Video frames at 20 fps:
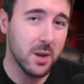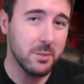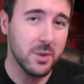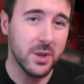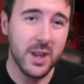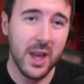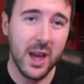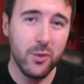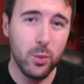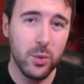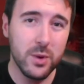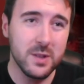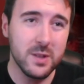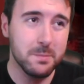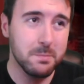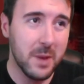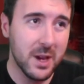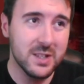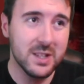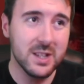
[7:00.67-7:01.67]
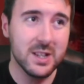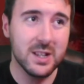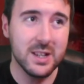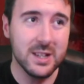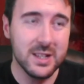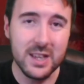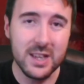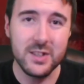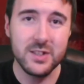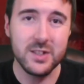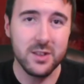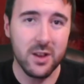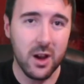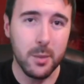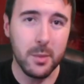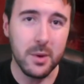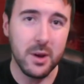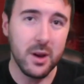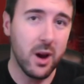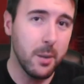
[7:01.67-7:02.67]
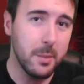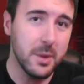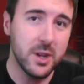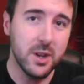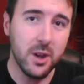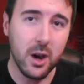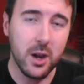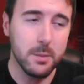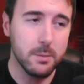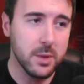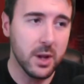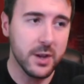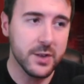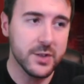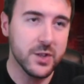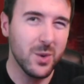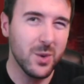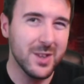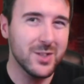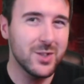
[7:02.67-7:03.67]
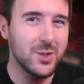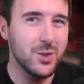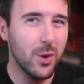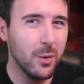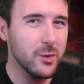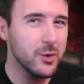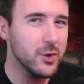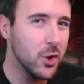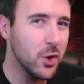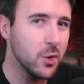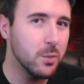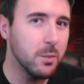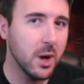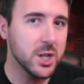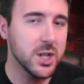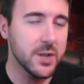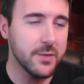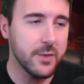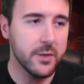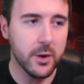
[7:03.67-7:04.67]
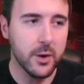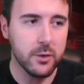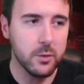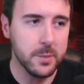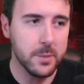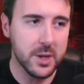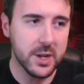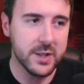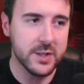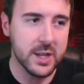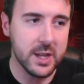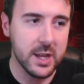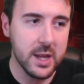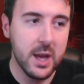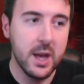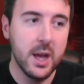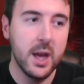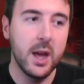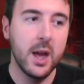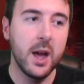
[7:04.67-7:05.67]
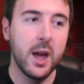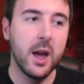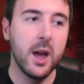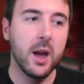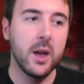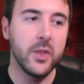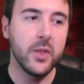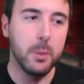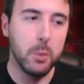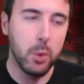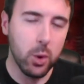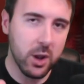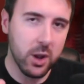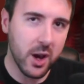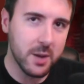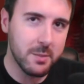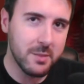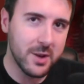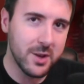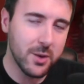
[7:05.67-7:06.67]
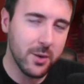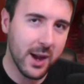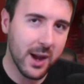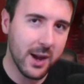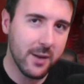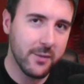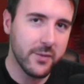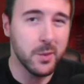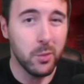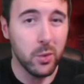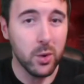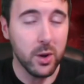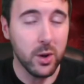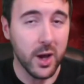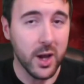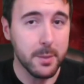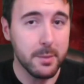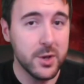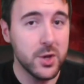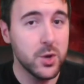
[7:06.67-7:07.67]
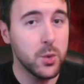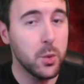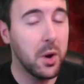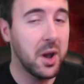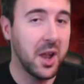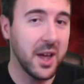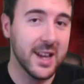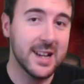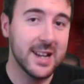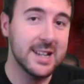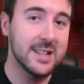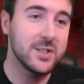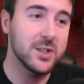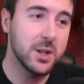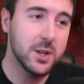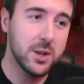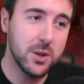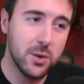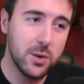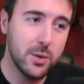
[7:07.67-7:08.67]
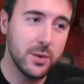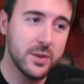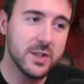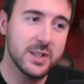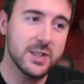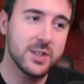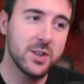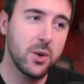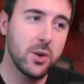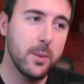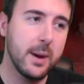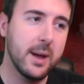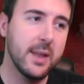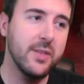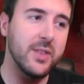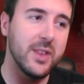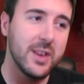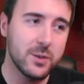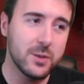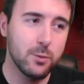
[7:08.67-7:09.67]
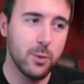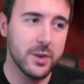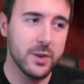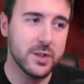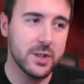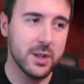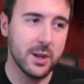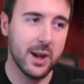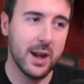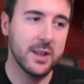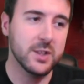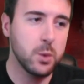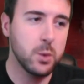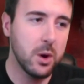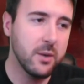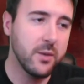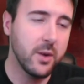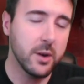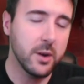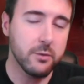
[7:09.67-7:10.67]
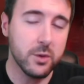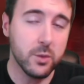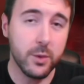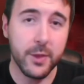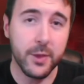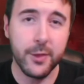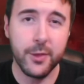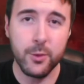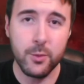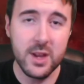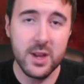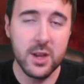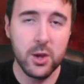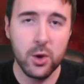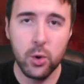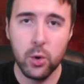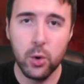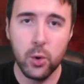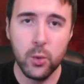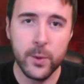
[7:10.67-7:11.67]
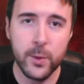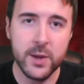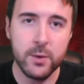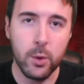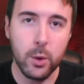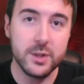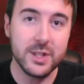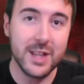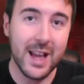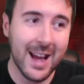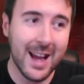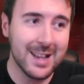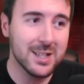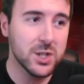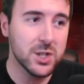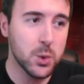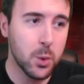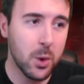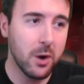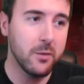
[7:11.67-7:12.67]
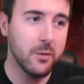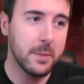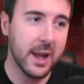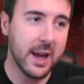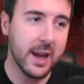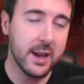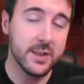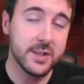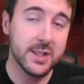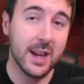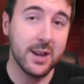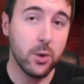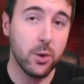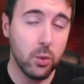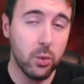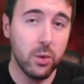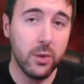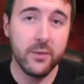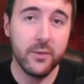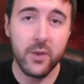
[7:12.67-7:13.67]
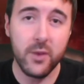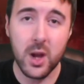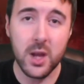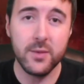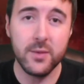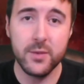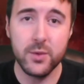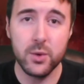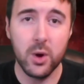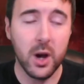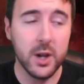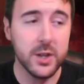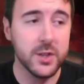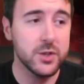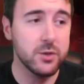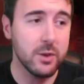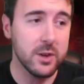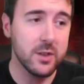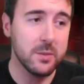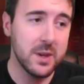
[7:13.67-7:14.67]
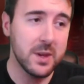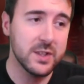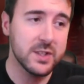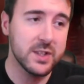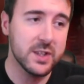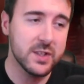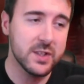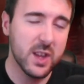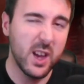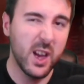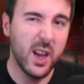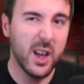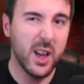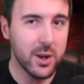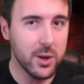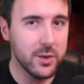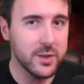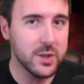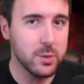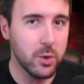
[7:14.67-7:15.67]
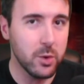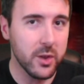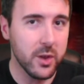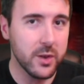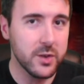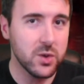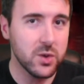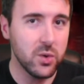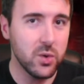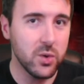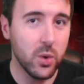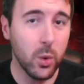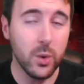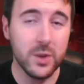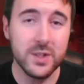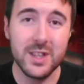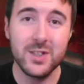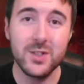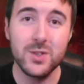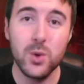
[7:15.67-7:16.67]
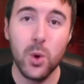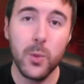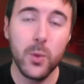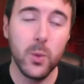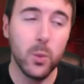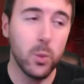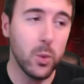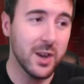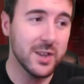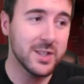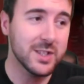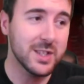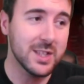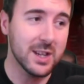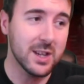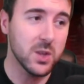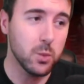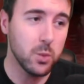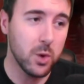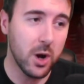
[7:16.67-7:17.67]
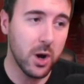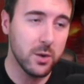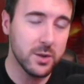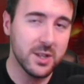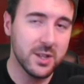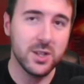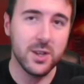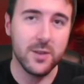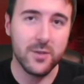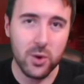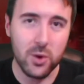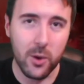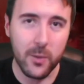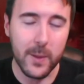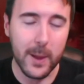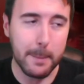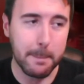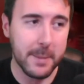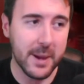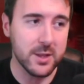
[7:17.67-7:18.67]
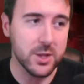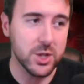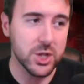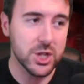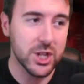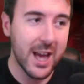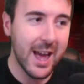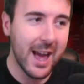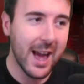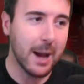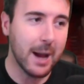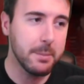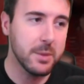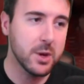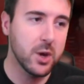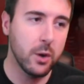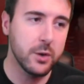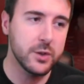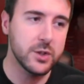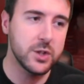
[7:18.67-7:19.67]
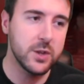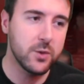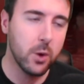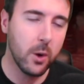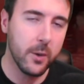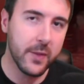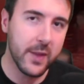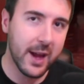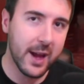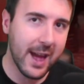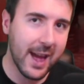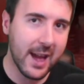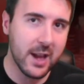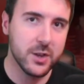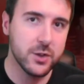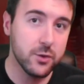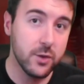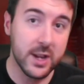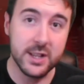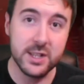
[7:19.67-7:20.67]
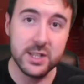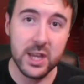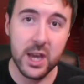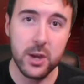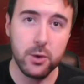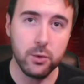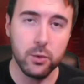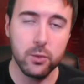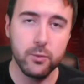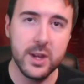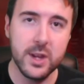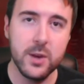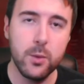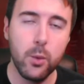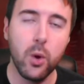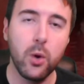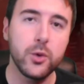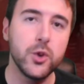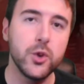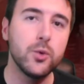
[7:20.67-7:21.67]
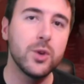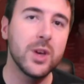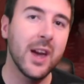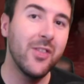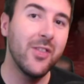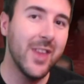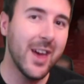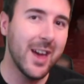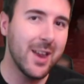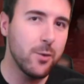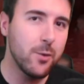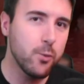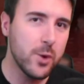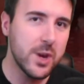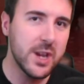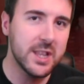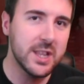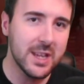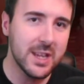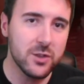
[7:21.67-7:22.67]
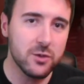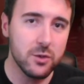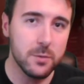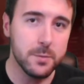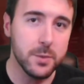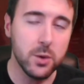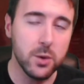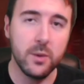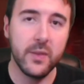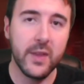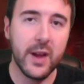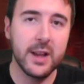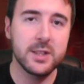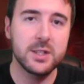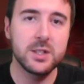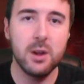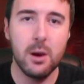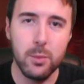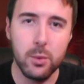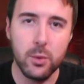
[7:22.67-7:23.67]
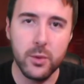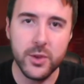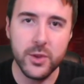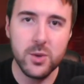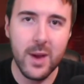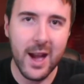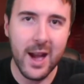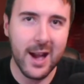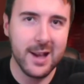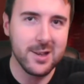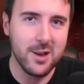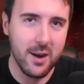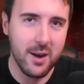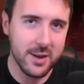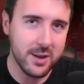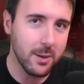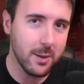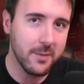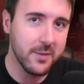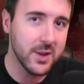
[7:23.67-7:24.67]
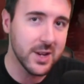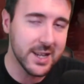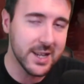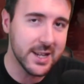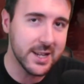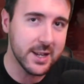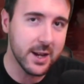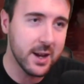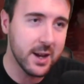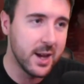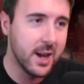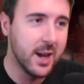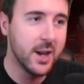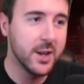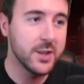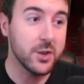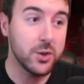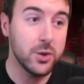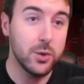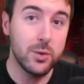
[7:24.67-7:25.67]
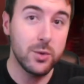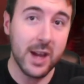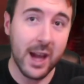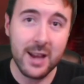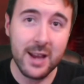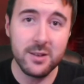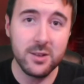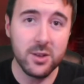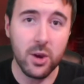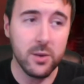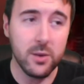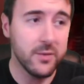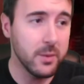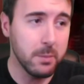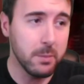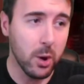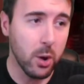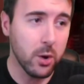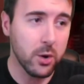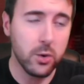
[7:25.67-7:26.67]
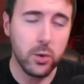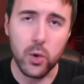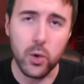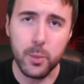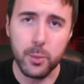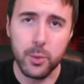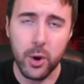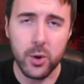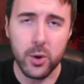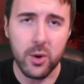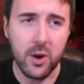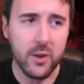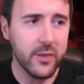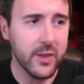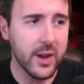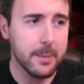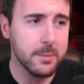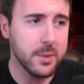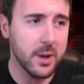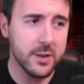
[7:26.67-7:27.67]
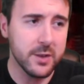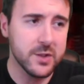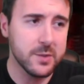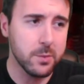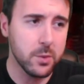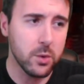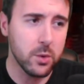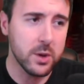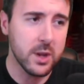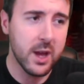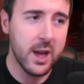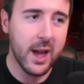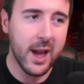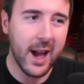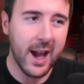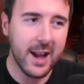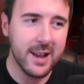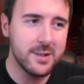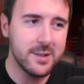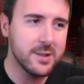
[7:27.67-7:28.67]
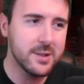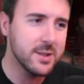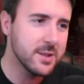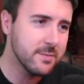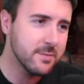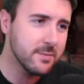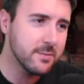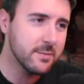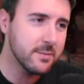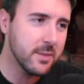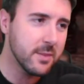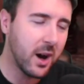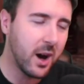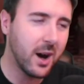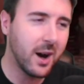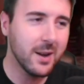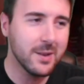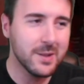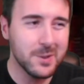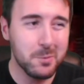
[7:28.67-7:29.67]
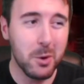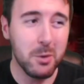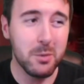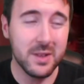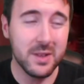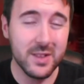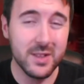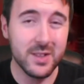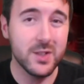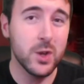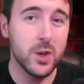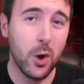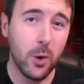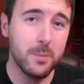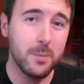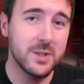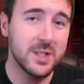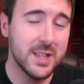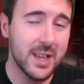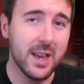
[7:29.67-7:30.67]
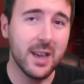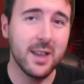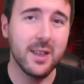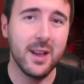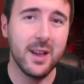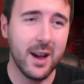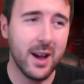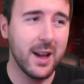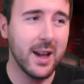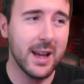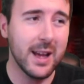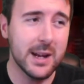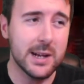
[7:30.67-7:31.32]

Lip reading: linemen, everyone is basically decent armor, armor 9+, so it's not too much of a vulnerability. The more linemen you have, the more linemen you are likely to lose. So this roster at 1200 with 3 core rerolls and 12 players and all 5 of your high strength pieces, losing one of those Khorne Gores is not the worst thing in the world. You've got that bench, and because you've got that extra integral reroll, you can then redistribute that double that you had eyed up for leader. So you can go for block or pro on that Bloodspawn, and it's probably the top tier